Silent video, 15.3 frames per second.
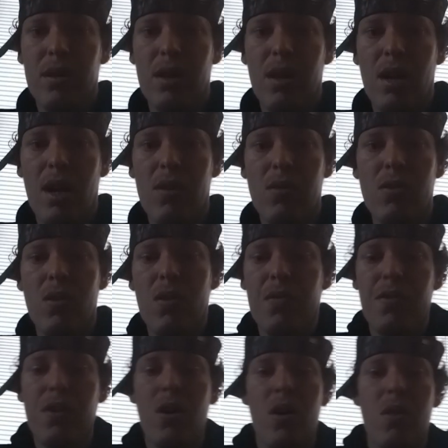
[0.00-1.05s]
I don't know
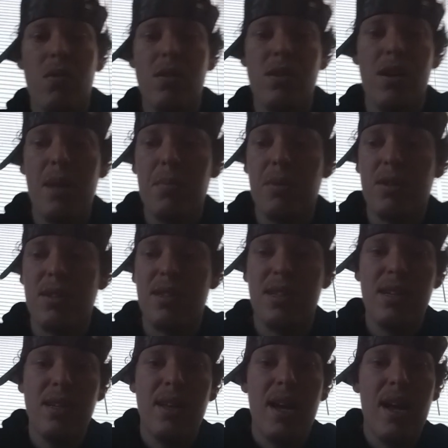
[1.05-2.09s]
if y'all were able to
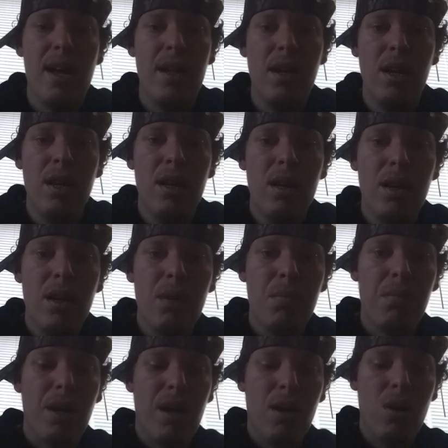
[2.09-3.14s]
see that,
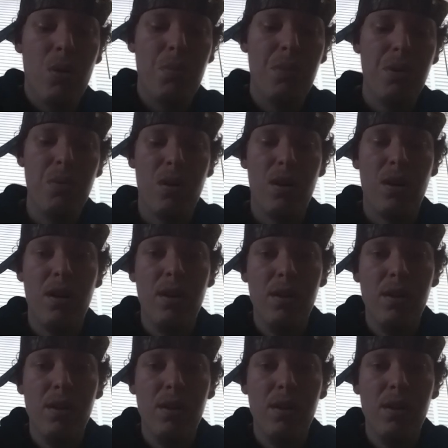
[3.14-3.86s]
but I hope you were.